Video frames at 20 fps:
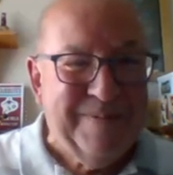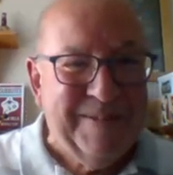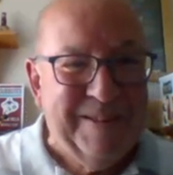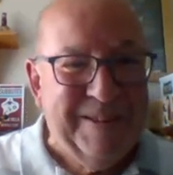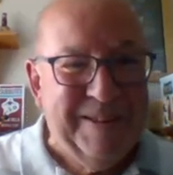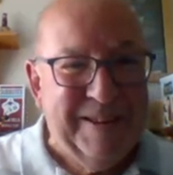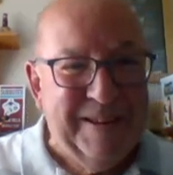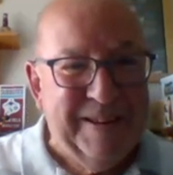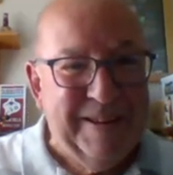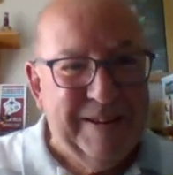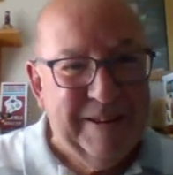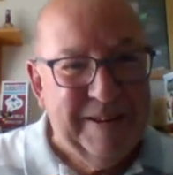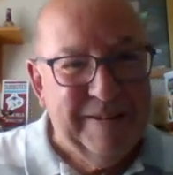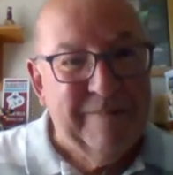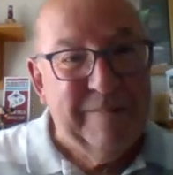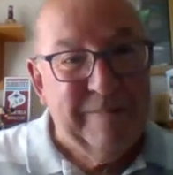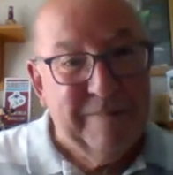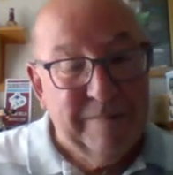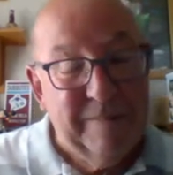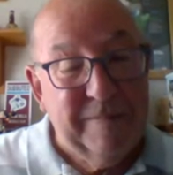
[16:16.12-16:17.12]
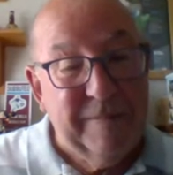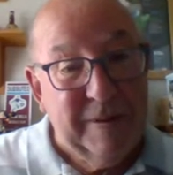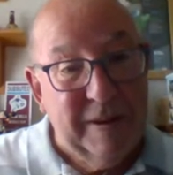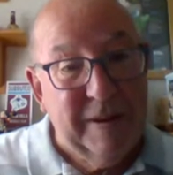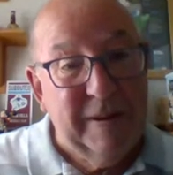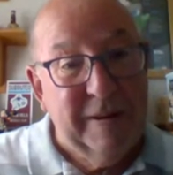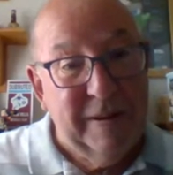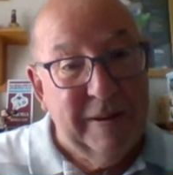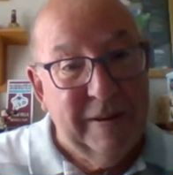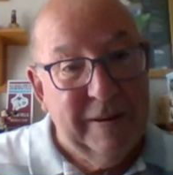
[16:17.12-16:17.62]

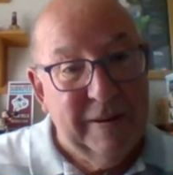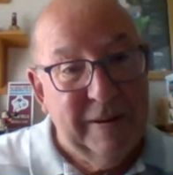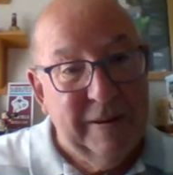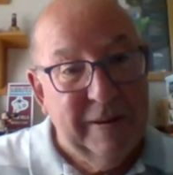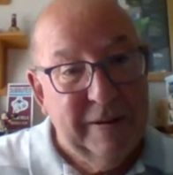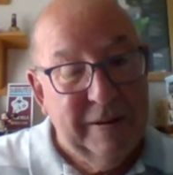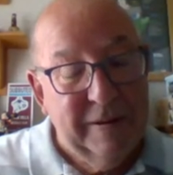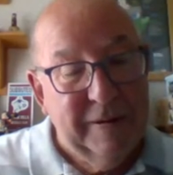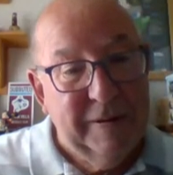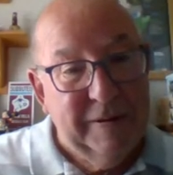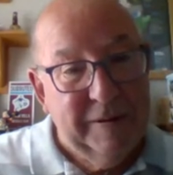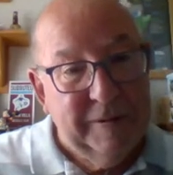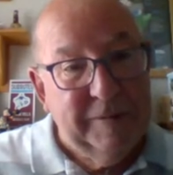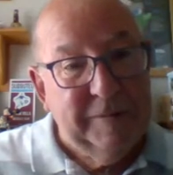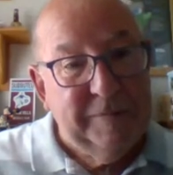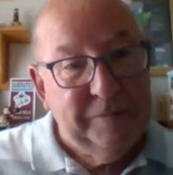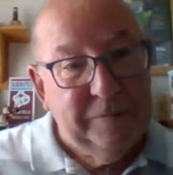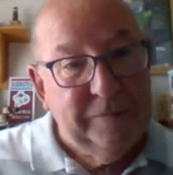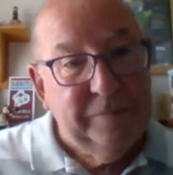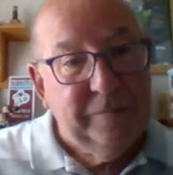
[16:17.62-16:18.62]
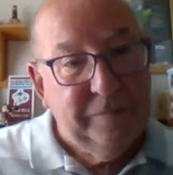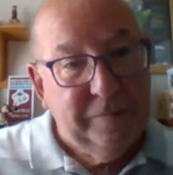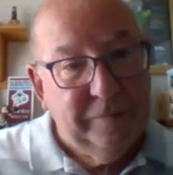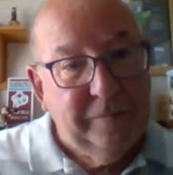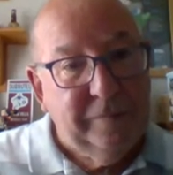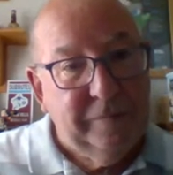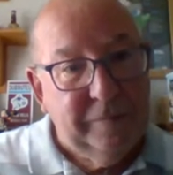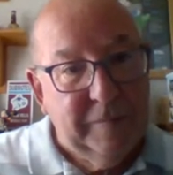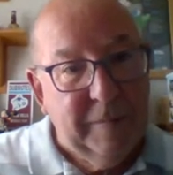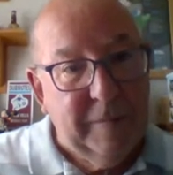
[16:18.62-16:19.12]

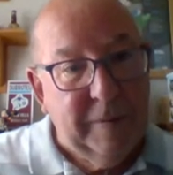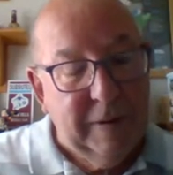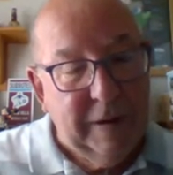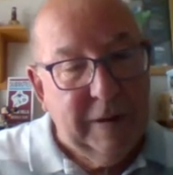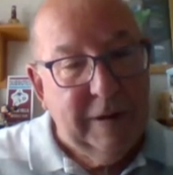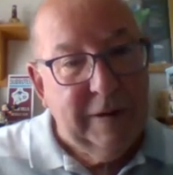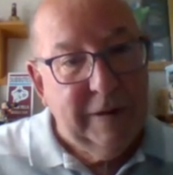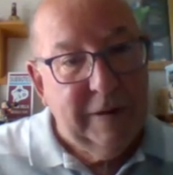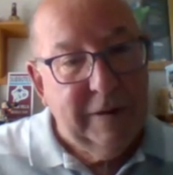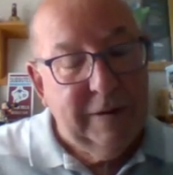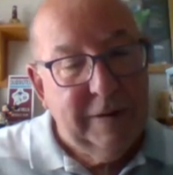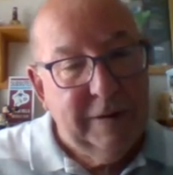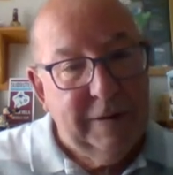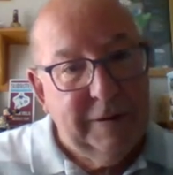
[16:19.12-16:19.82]
(not speaking)